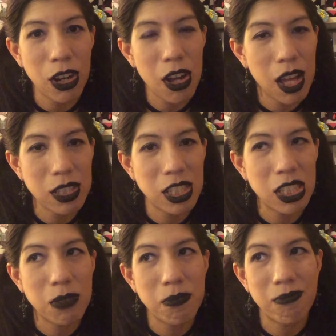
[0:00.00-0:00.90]
your
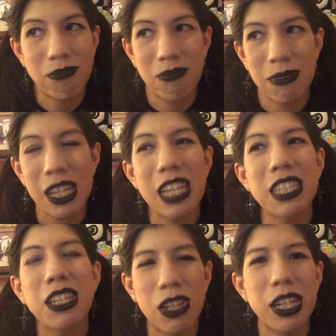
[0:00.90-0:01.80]
costume
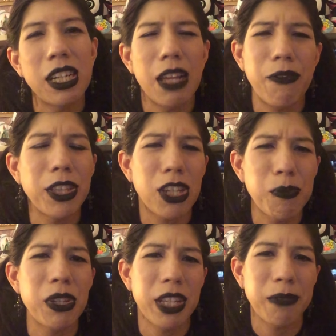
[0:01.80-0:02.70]
isn't good enough for the
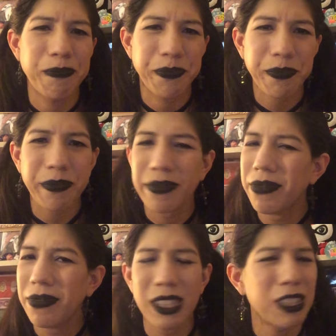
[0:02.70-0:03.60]
community.
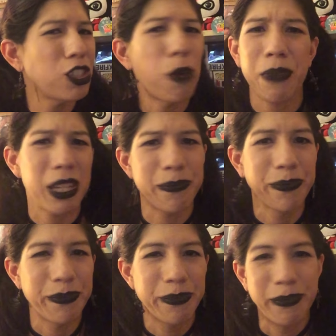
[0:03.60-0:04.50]
Don't be.
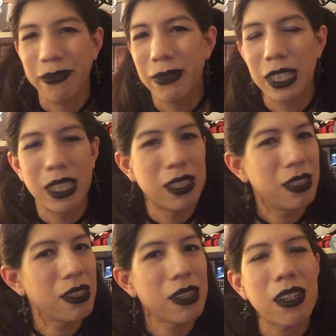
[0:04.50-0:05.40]

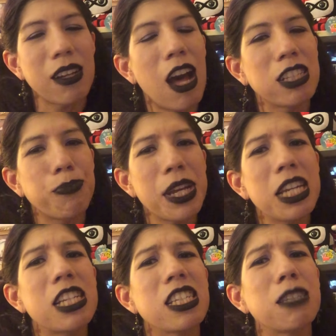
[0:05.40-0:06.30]

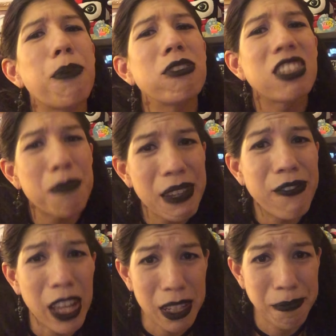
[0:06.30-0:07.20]
Cosplay is supposed to be
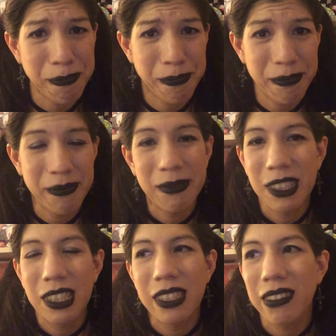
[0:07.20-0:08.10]
fun.
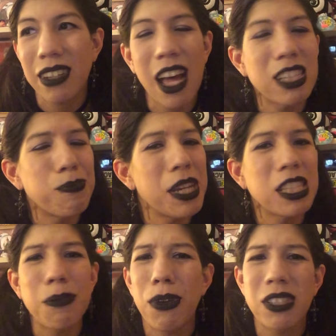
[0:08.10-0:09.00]
Cosplay
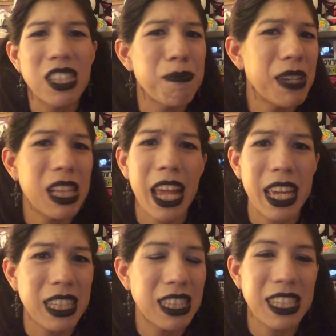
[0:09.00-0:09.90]
is supposed to be
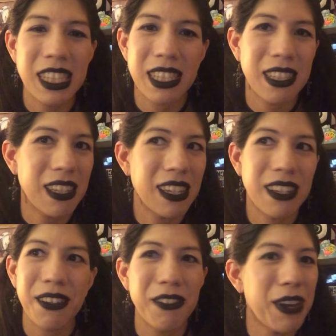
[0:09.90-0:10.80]
like this
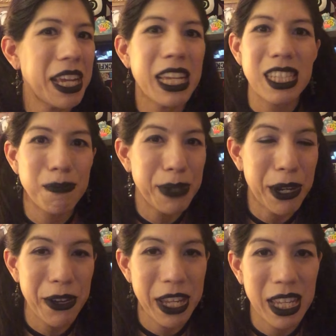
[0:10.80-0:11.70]
great
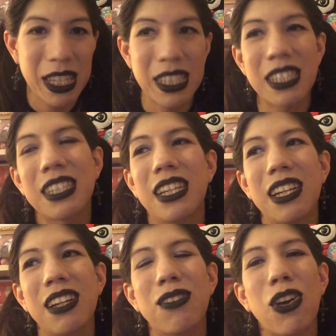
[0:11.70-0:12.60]
experience,
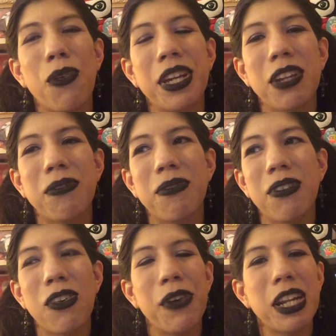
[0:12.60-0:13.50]
going
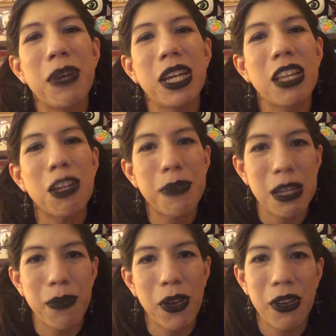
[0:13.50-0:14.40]
among other
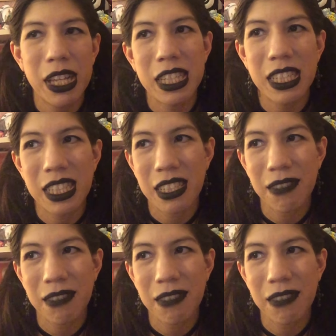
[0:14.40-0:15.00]
people, and it's